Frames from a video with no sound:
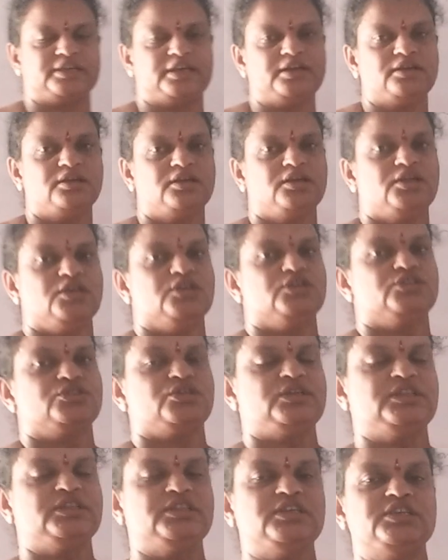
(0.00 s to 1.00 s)
said.
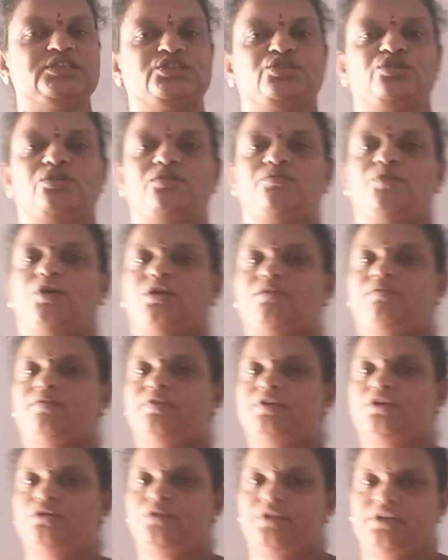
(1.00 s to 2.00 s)
So in this rule, what
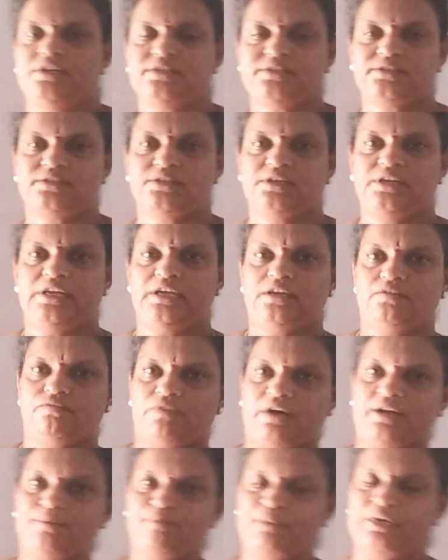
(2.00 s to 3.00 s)
we will do is, in
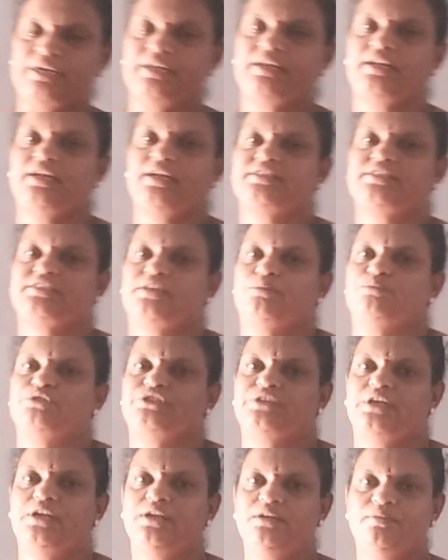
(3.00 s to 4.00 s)
one particular
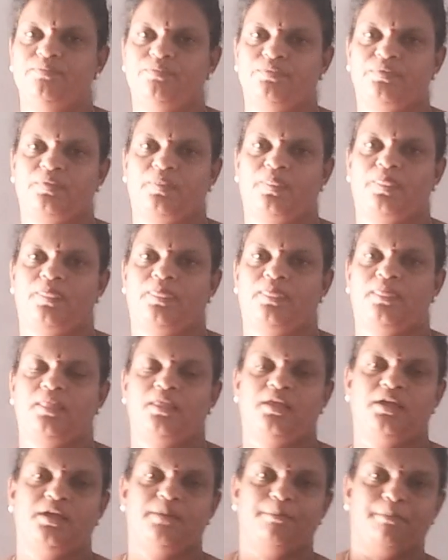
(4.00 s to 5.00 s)
subshell,
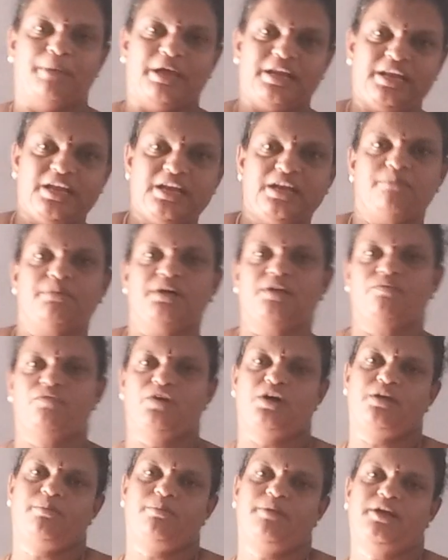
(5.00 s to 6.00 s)
many number of
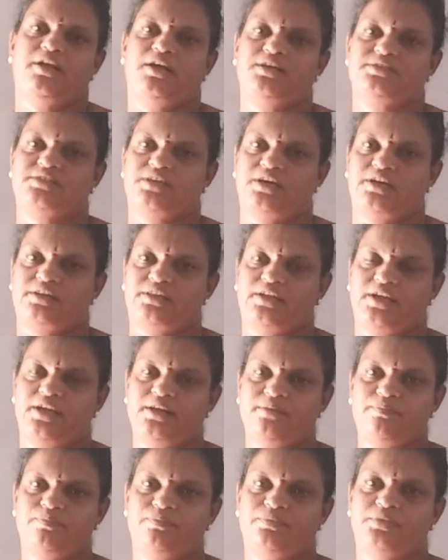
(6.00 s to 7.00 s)
orbitals are
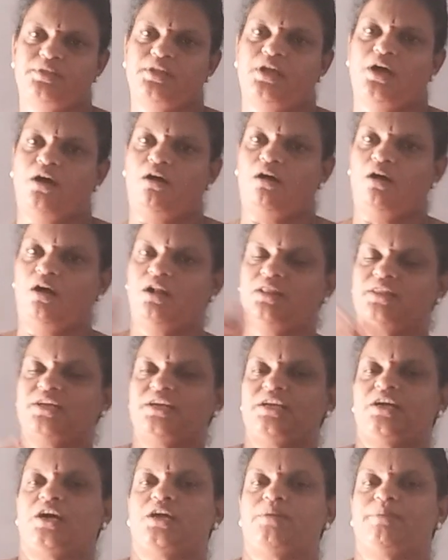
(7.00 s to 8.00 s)
there. All
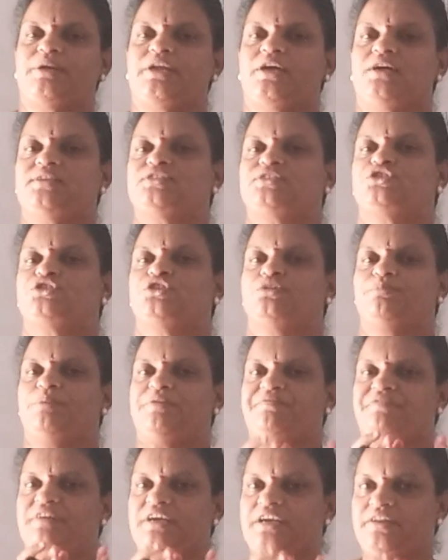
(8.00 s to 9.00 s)
that orbitals should
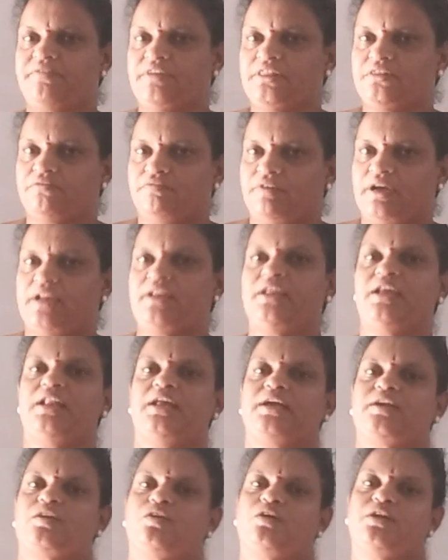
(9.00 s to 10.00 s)
be filled with one
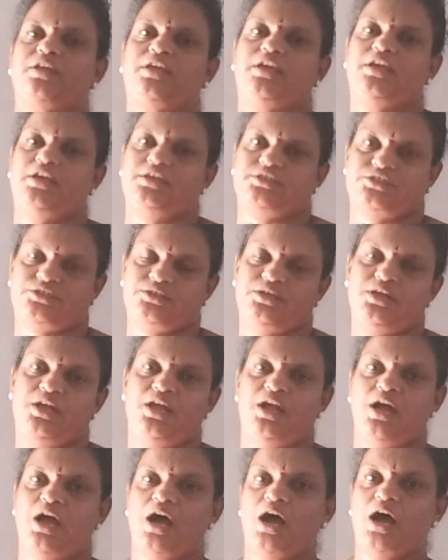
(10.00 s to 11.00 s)
electron each.
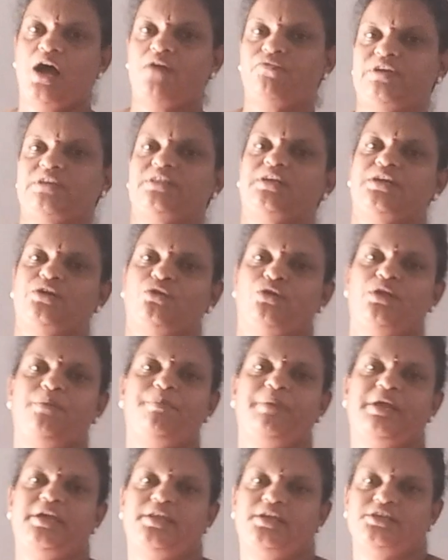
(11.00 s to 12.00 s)
After that only
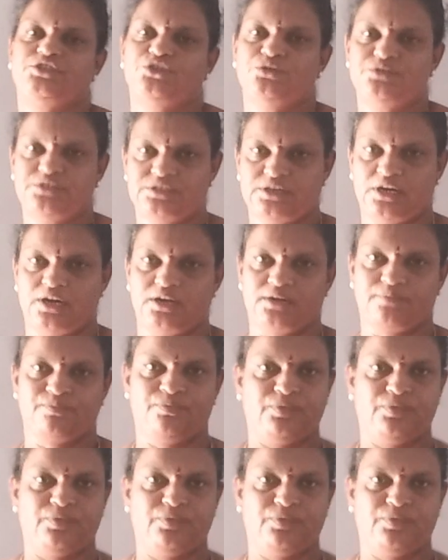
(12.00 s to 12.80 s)
pairing should start.